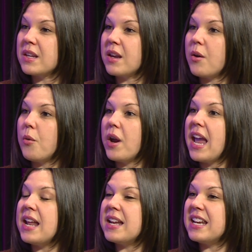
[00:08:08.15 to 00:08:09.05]
Especially if
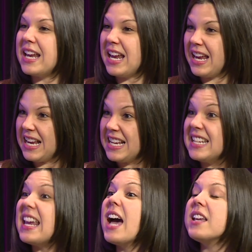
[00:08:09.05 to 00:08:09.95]
they're recycled, because
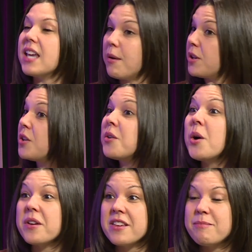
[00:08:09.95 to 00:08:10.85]
you don't know where they've been. You don't
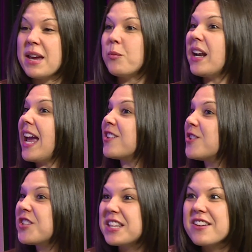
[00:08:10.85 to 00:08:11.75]
know where they've been, what
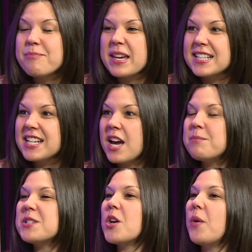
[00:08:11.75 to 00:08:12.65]
energy they've picked
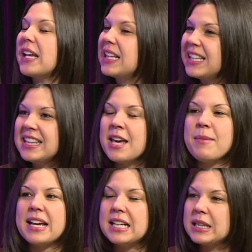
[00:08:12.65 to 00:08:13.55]
up. So I clean
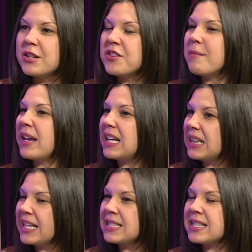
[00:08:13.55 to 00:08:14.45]
them, I clear them, I
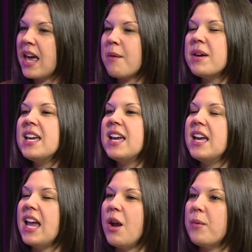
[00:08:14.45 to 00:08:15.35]
cleanse them.
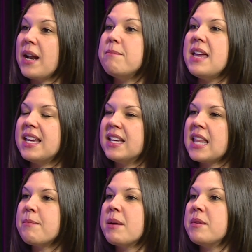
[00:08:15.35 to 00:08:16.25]
And when I'm making
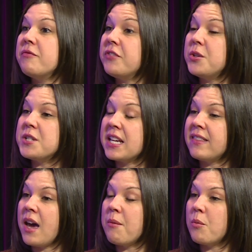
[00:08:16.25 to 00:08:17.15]
them, I'm infusing
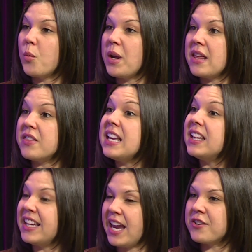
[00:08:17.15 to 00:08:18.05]
them with
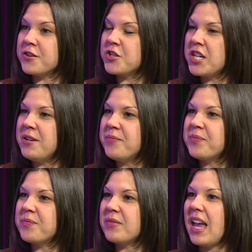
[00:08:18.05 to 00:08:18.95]
healing energy.
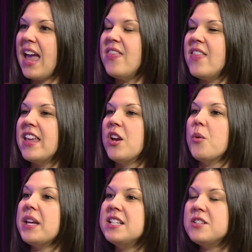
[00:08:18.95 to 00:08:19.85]
And then they
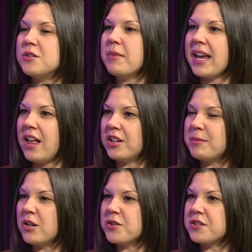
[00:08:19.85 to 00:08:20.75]
go into my
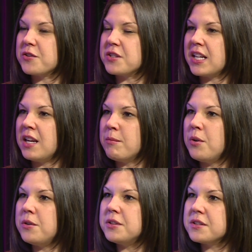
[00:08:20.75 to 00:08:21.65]
Alchemy Crystal Singing
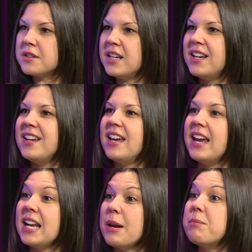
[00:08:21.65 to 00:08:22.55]
bowls,
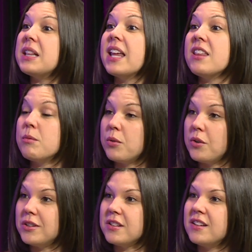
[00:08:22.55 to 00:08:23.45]
and I play the
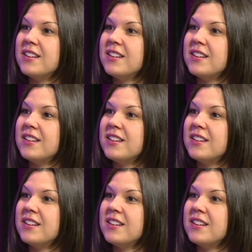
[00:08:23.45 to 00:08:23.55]
bowl.